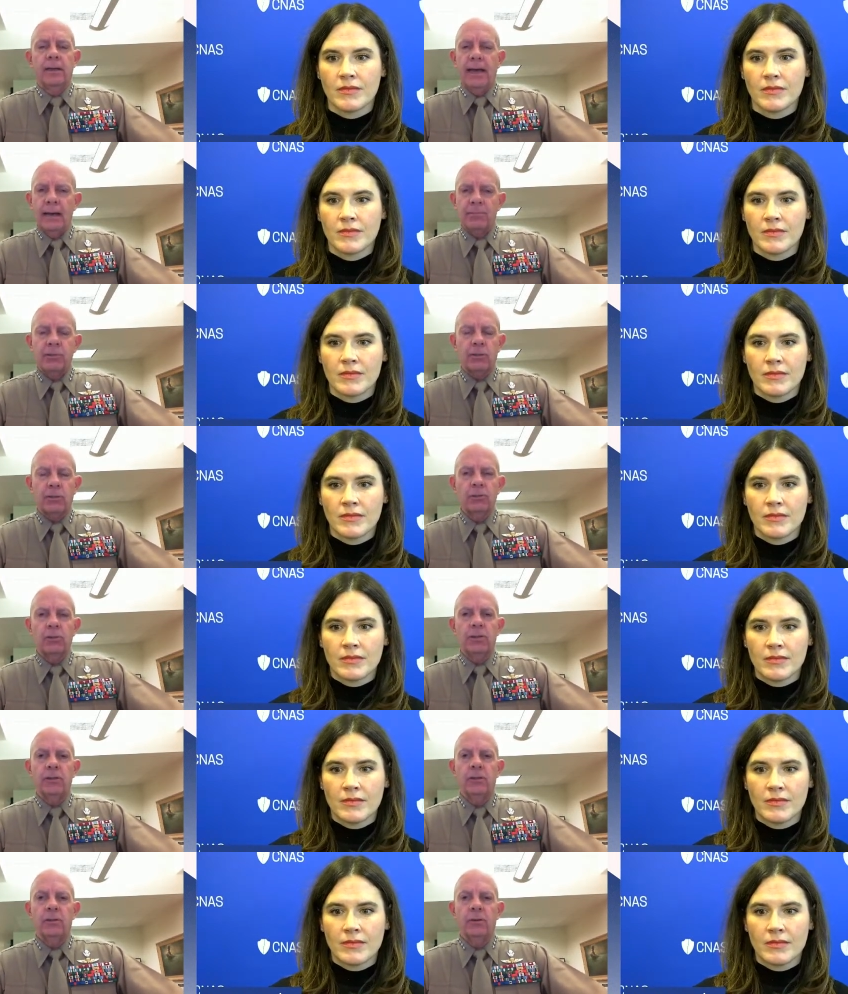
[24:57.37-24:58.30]

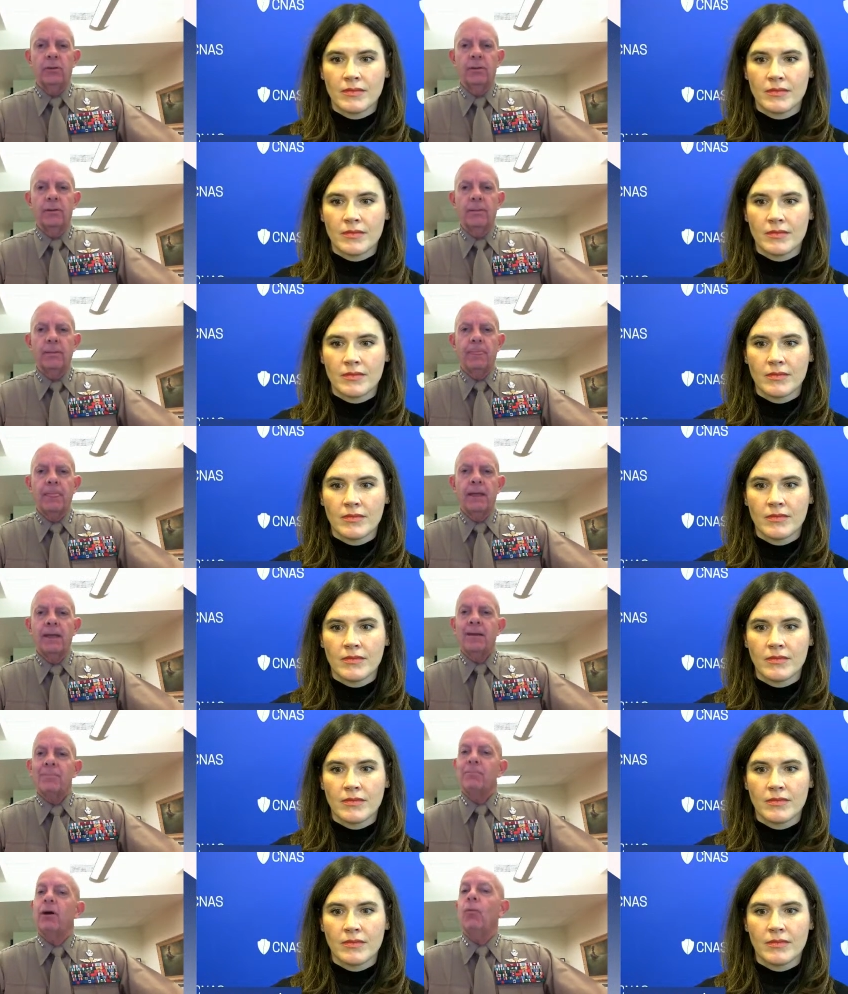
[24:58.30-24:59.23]
Speaker 1: Absolutely do.
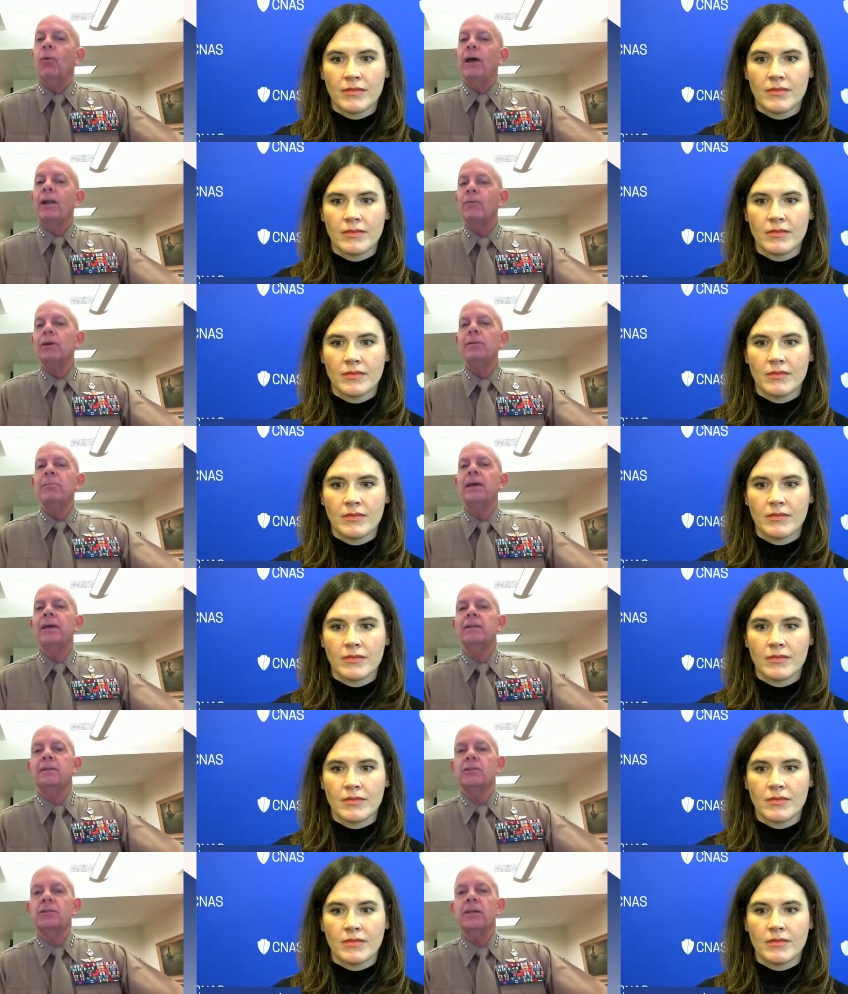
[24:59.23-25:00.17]
But when we make
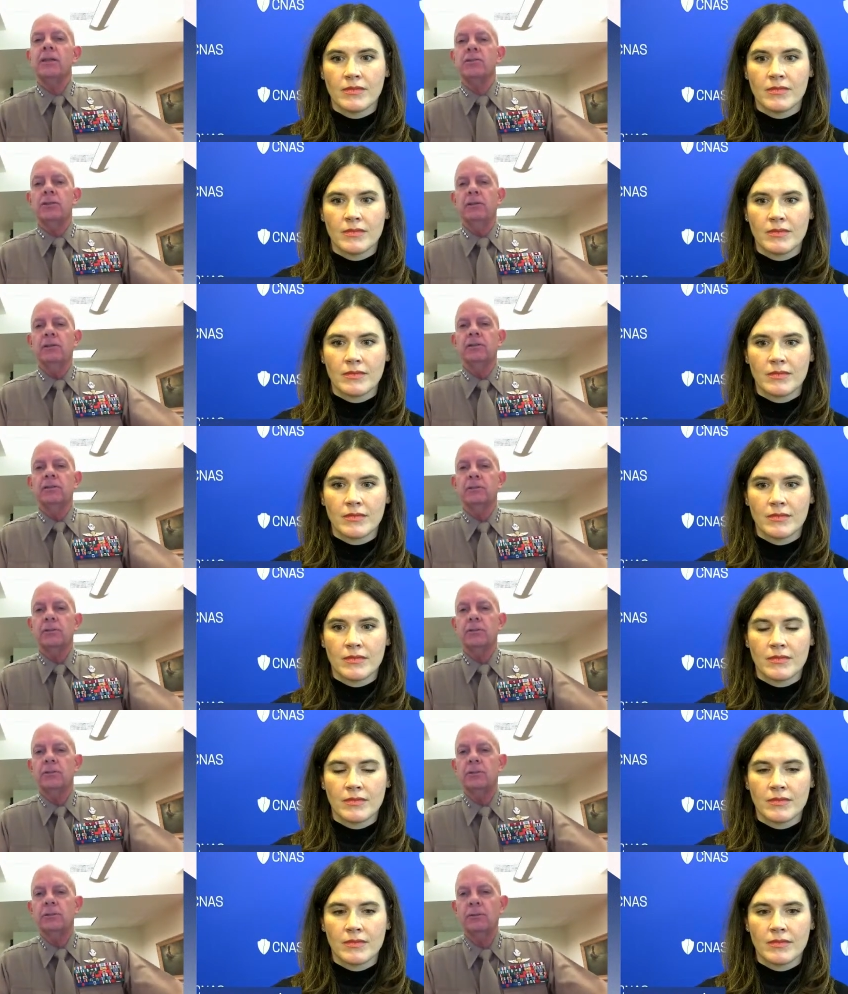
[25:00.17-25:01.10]
decisions
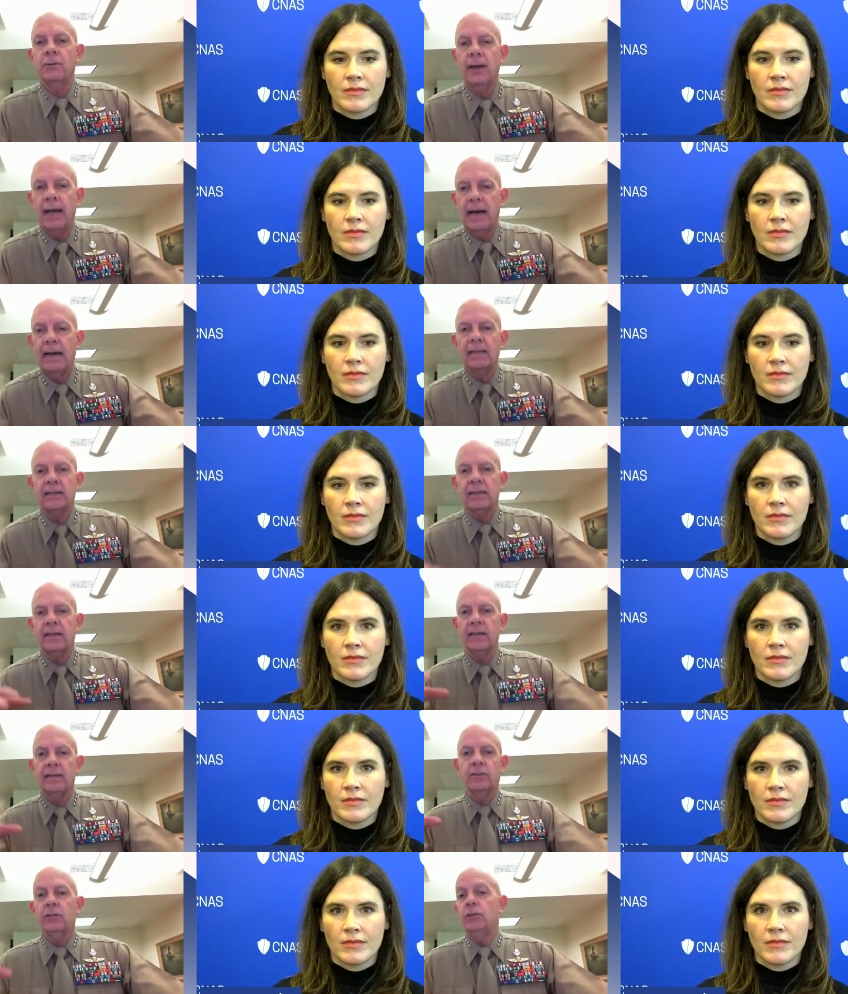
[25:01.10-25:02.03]
to
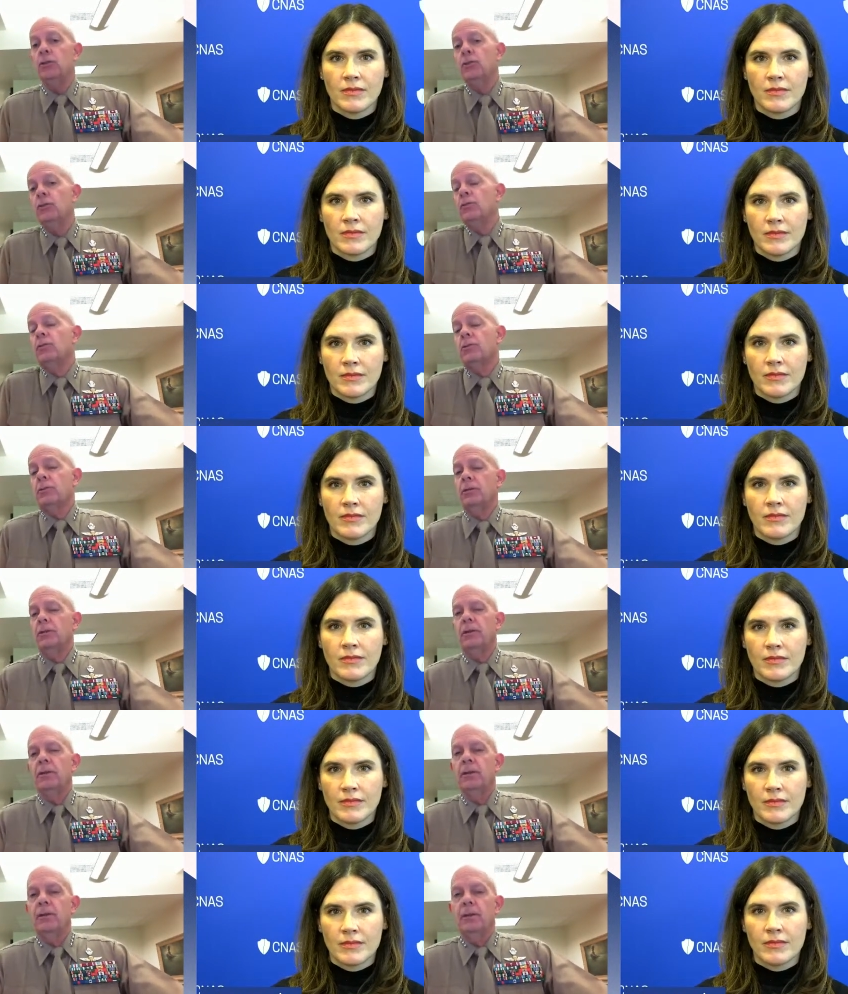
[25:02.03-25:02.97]
allocate, to use
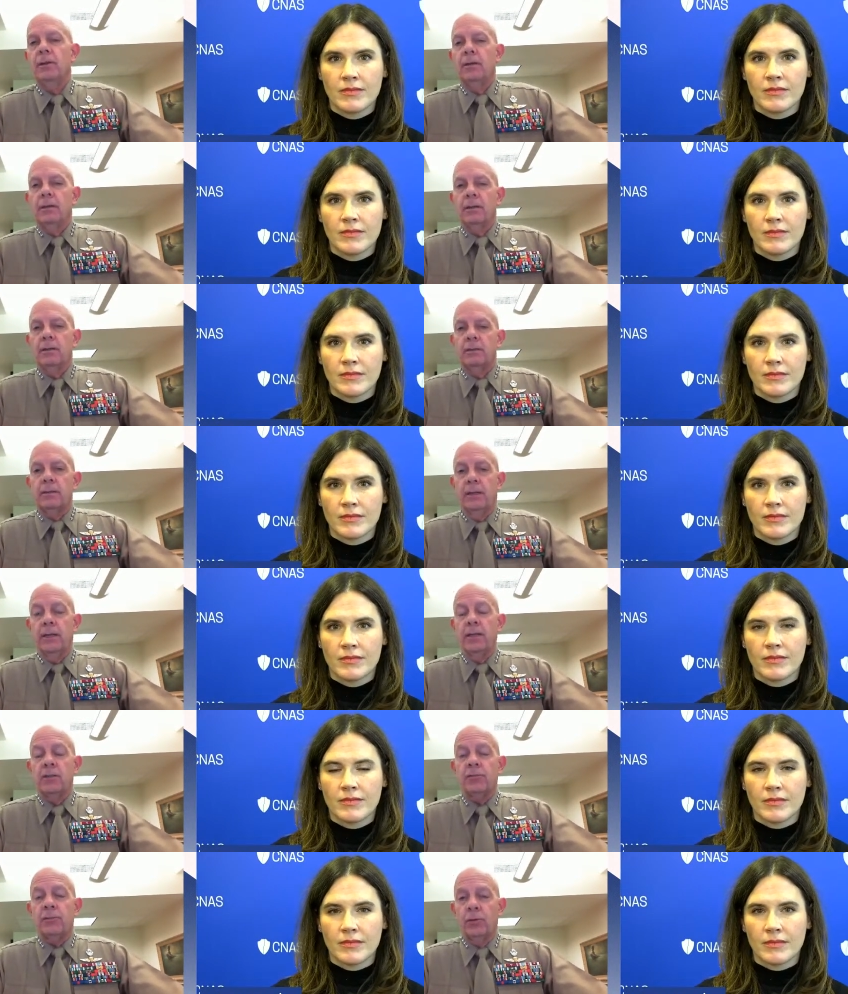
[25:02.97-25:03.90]
today's